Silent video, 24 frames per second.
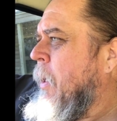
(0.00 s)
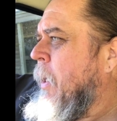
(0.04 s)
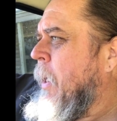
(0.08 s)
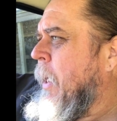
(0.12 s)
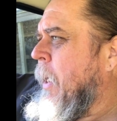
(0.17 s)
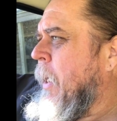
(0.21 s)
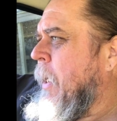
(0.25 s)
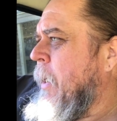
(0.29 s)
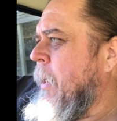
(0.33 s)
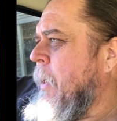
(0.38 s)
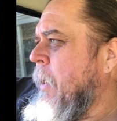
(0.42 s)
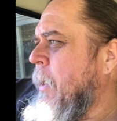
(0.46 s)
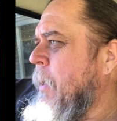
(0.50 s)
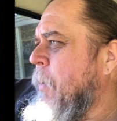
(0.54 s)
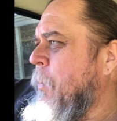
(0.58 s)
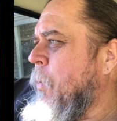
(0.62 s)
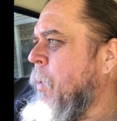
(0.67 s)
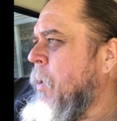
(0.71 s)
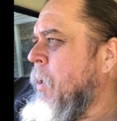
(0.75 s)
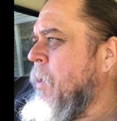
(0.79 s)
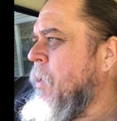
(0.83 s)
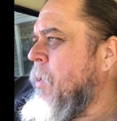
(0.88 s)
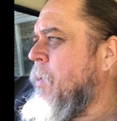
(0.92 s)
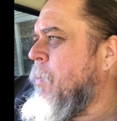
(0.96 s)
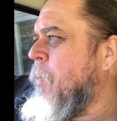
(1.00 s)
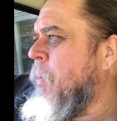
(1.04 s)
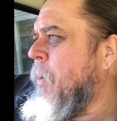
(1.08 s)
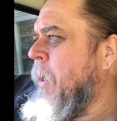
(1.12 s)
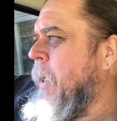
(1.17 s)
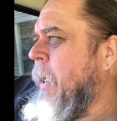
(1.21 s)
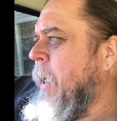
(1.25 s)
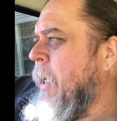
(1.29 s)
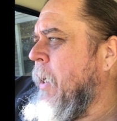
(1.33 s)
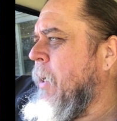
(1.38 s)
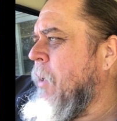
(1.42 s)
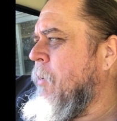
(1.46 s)
And then once
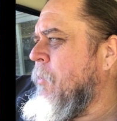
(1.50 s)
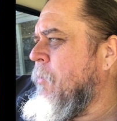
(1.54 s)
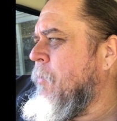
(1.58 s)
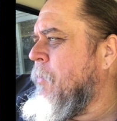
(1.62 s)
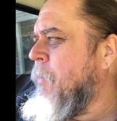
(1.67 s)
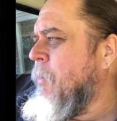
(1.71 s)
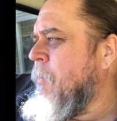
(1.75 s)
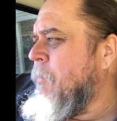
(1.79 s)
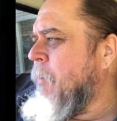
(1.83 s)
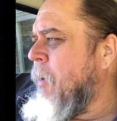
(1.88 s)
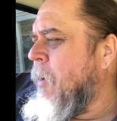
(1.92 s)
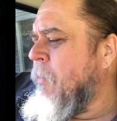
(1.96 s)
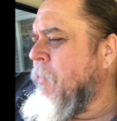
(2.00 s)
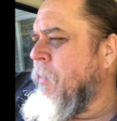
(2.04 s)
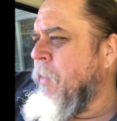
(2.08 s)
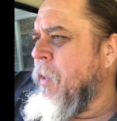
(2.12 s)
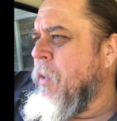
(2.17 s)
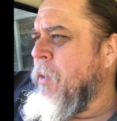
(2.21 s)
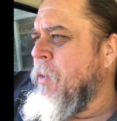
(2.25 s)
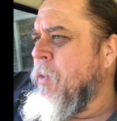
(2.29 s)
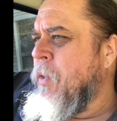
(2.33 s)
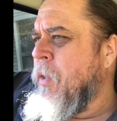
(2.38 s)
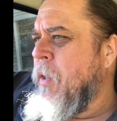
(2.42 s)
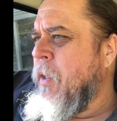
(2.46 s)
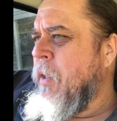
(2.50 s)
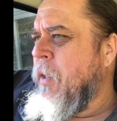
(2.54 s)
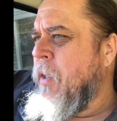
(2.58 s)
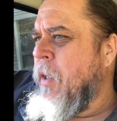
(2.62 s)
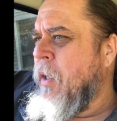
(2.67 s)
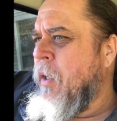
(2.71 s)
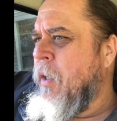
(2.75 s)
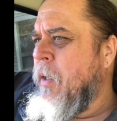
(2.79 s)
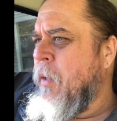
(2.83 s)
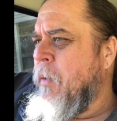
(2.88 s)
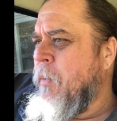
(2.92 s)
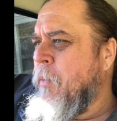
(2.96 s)
we have the Volvo
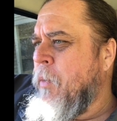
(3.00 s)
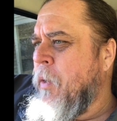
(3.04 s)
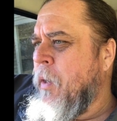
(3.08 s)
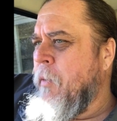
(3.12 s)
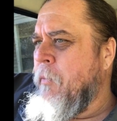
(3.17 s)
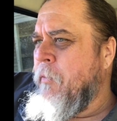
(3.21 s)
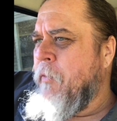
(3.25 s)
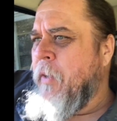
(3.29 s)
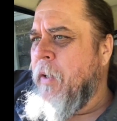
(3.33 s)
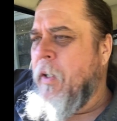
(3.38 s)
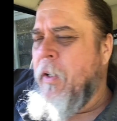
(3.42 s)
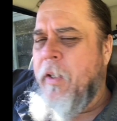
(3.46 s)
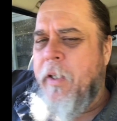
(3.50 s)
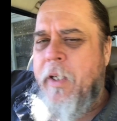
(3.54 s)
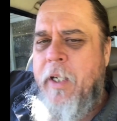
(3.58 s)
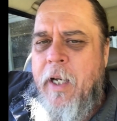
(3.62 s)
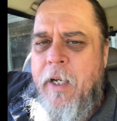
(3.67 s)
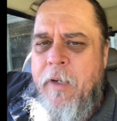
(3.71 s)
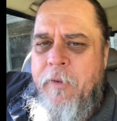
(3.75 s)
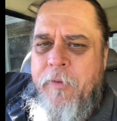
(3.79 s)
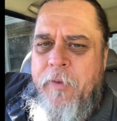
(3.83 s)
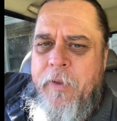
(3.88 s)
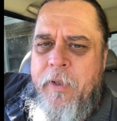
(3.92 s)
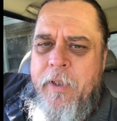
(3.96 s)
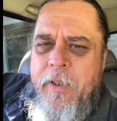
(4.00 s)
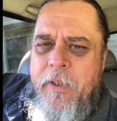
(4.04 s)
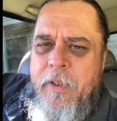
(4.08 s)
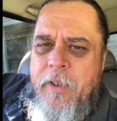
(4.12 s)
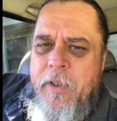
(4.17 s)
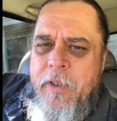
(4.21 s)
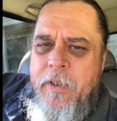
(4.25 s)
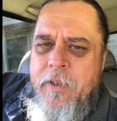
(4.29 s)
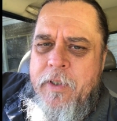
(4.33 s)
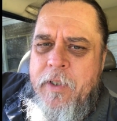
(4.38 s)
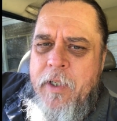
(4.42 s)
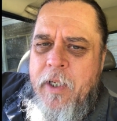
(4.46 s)
where I'm fairly confident
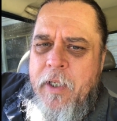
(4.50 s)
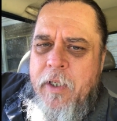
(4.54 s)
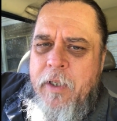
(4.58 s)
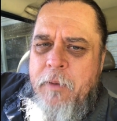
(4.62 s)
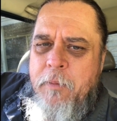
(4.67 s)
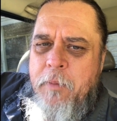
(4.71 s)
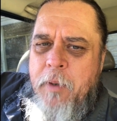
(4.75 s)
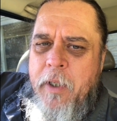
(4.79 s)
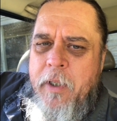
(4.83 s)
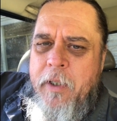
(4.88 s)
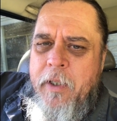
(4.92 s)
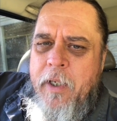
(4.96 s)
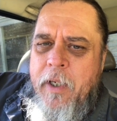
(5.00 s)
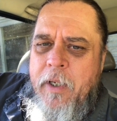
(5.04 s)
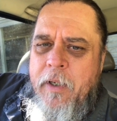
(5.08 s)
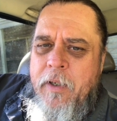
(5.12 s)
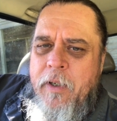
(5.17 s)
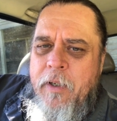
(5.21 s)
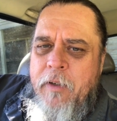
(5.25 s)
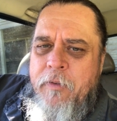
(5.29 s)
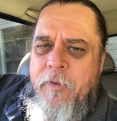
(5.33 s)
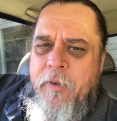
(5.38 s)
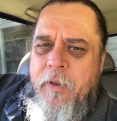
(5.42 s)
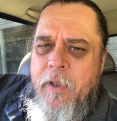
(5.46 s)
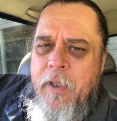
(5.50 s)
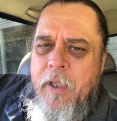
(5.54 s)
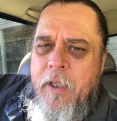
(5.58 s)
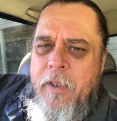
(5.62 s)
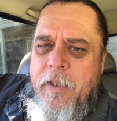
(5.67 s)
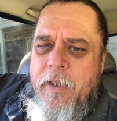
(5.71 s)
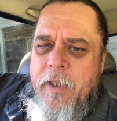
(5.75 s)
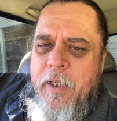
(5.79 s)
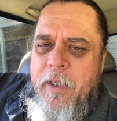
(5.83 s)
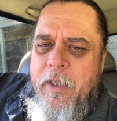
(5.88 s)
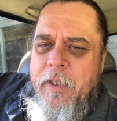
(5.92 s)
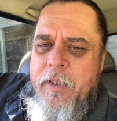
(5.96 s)
that it's not going to break down and I feel
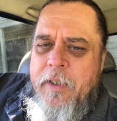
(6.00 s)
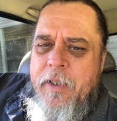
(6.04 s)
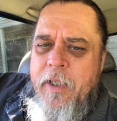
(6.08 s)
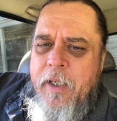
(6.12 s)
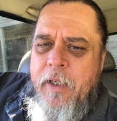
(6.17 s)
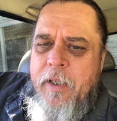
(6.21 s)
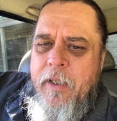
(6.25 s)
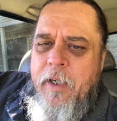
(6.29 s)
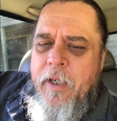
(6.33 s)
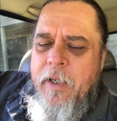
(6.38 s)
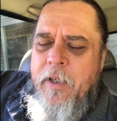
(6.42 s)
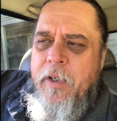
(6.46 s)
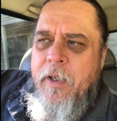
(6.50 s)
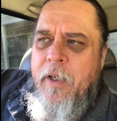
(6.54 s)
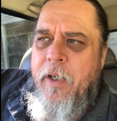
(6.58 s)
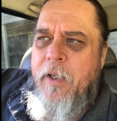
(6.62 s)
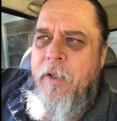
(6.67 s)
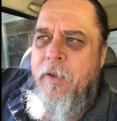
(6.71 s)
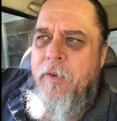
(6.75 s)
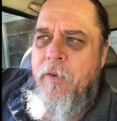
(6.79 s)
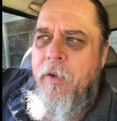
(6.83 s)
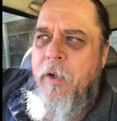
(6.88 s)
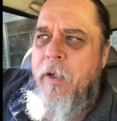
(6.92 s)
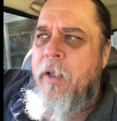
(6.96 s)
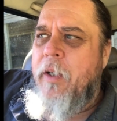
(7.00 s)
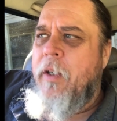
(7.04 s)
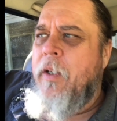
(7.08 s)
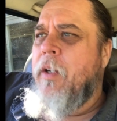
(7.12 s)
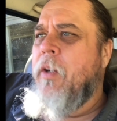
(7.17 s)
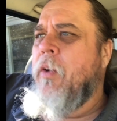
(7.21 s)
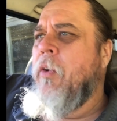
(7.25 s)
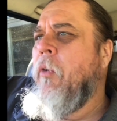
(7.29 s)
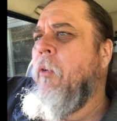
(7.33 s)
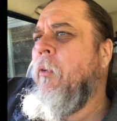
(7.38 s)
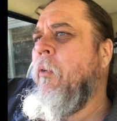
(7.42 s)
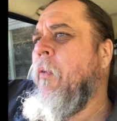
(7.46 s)
like that I can take it out and I can run it,
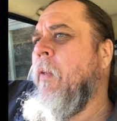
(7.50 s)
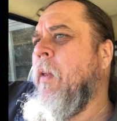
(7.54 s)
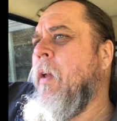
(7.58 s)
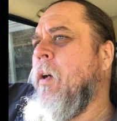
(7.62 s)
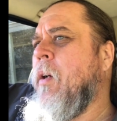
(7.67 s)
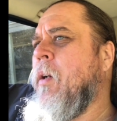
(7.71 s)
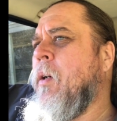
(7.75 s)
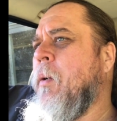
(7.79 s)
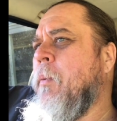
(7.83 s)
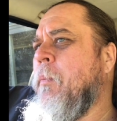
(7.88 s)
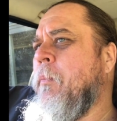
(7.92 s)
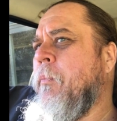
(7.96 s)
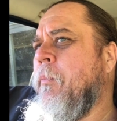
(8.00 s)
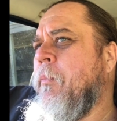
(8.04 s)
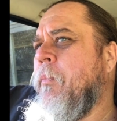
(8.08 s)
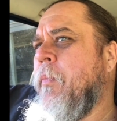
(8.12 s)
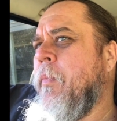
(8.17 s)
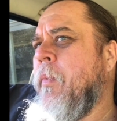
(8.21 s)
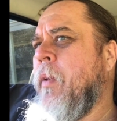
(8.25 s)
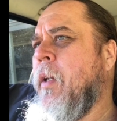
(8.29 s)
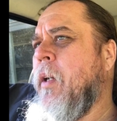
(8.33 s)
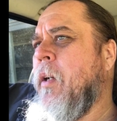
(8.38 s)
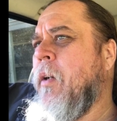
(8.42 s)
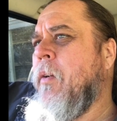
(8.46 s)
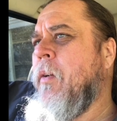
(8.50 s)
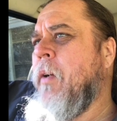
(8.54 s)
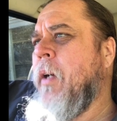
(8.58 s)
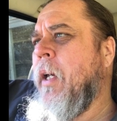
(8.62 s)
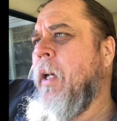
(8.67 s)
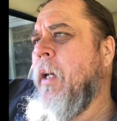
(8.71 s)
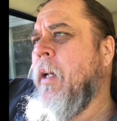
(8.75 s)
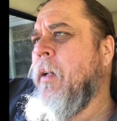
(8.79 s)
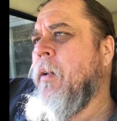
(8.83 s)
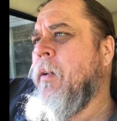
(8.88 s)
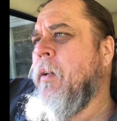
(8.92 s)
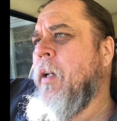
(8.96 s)

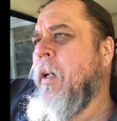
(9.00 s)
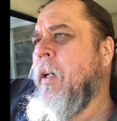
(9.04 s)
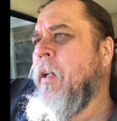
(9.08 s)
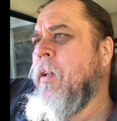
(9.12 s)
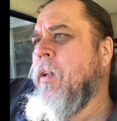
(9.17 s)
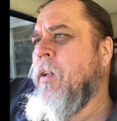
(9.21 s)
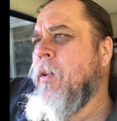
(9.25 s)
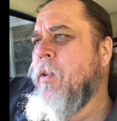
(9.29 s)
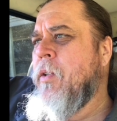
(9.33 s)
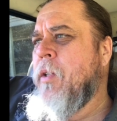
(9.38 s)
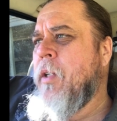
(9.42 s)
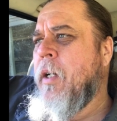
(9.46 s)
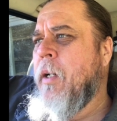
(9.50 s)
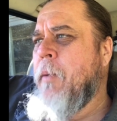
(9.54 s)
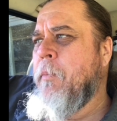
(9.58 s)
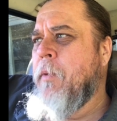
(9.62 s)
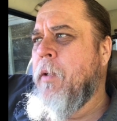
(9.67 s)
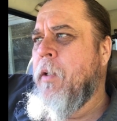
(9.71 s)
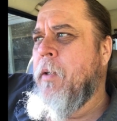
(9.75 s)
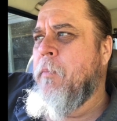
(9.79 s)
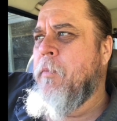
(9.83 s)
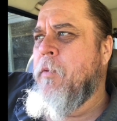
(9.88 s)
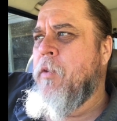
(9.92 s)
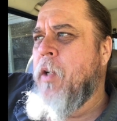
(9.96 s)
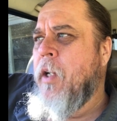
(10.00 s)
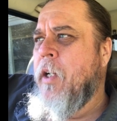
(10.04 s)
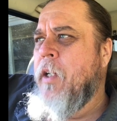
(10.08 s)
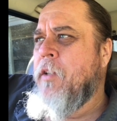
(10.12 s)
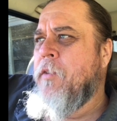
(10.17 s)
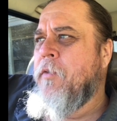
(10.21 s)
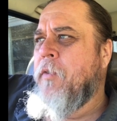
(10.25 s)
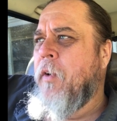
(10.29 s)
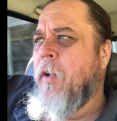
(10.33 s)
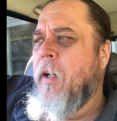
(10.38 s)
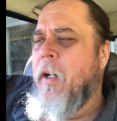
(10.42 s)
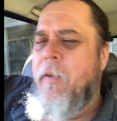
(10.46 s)
and use it, I'm going to
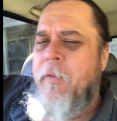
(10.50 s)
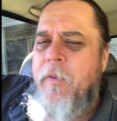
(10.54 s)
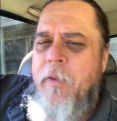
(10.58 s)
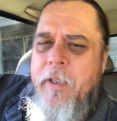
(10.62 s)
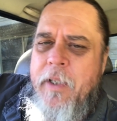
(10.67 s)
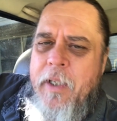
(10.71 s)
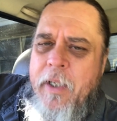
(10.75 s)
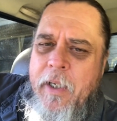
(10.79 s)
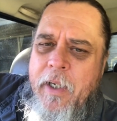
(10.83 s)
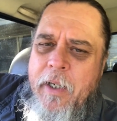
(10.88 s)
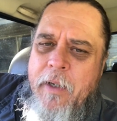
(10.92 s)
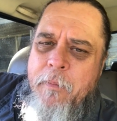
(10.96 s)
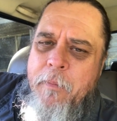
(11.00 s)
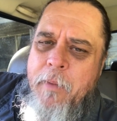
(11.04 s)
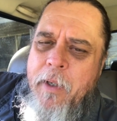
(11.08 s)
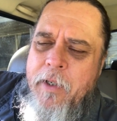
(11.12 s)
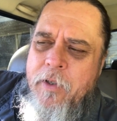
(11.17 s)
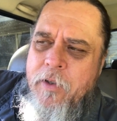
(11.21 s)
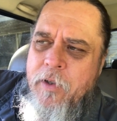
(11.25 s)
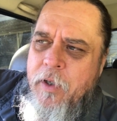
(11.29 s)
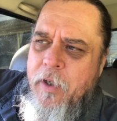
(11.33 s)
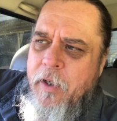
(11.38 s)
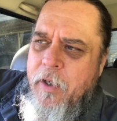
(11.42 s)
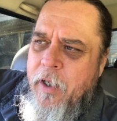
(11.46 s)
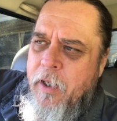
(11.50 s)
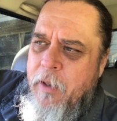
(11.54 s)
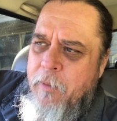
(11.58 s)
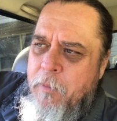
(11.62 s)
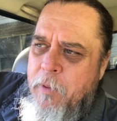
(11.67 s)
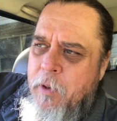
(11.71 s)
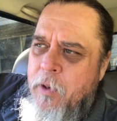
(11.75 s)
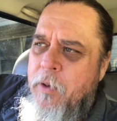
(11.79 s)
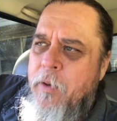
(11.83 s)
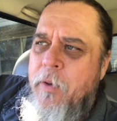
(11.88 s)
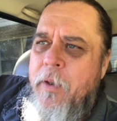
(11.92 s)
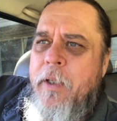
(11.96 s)
transfer everything out of my truck, out
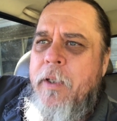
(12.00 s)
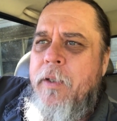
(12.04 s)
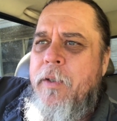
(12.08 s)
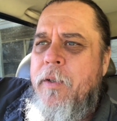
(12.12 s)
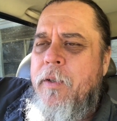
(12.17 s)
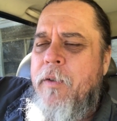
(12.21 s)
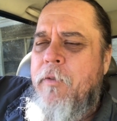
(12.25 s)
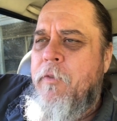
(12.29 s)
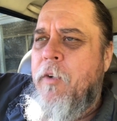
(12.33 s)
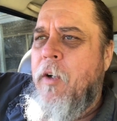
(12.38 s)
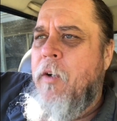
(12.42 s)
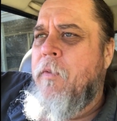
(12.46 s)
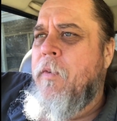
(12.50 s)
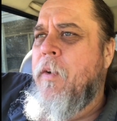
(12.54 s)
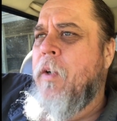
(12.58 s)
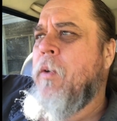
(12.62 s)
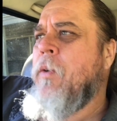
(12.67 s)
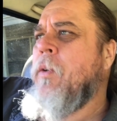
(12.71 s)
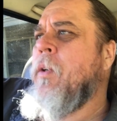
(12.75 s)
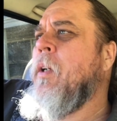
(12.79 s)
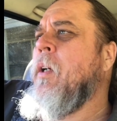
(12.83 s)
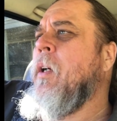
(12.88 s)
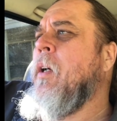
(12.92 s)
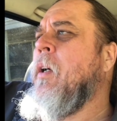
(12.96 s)
of Blue, into the Volvo.